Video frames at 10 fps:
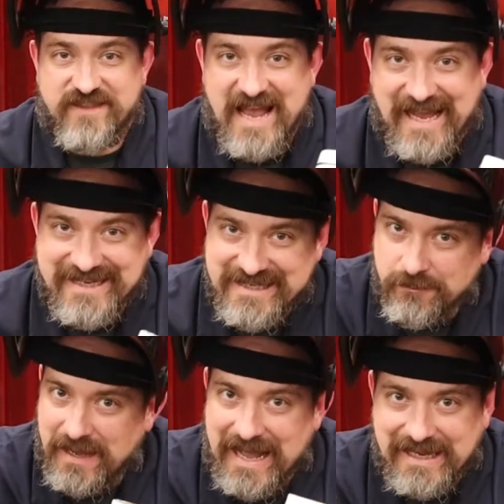the idea
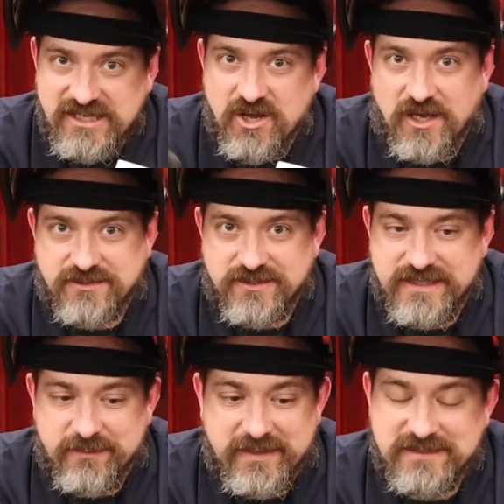behind nozzle
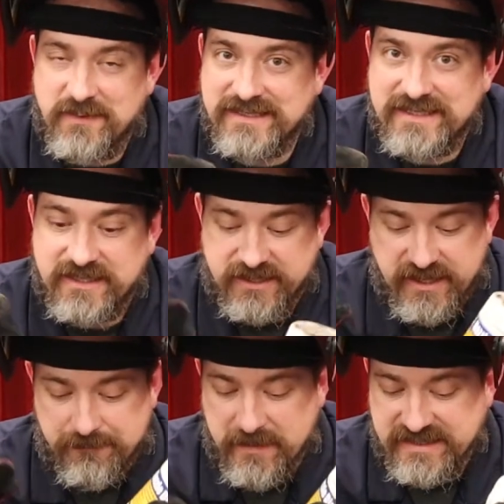dip is basically
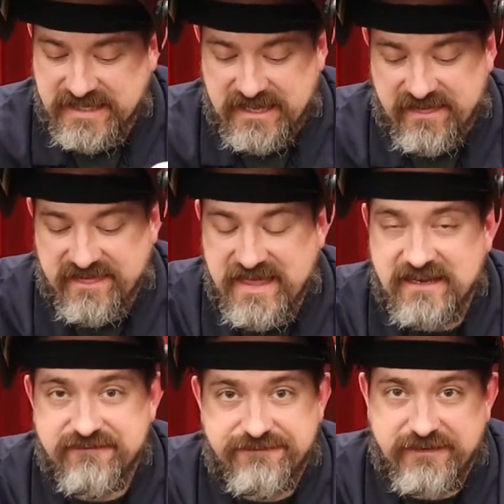it makes a
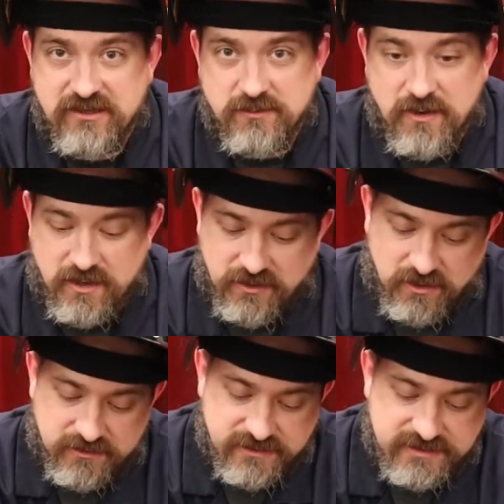thin film on
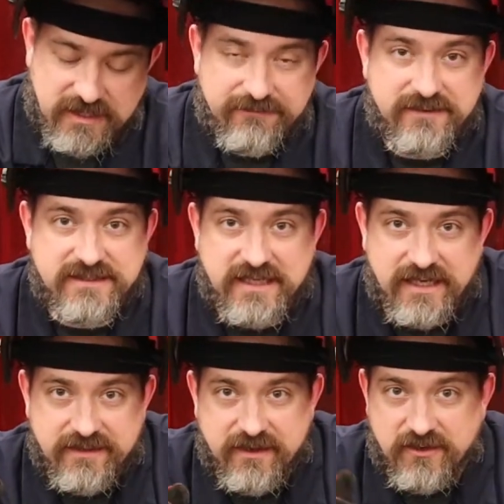all the stuff
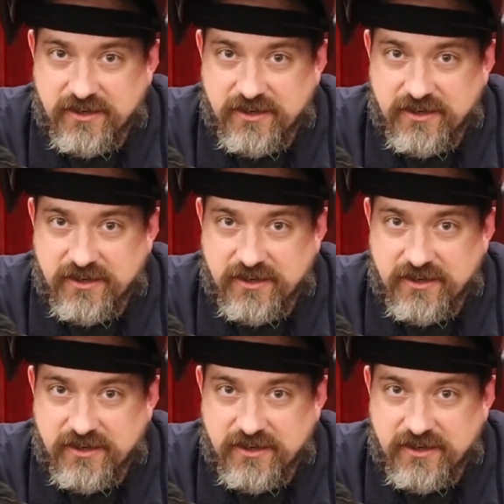inside there,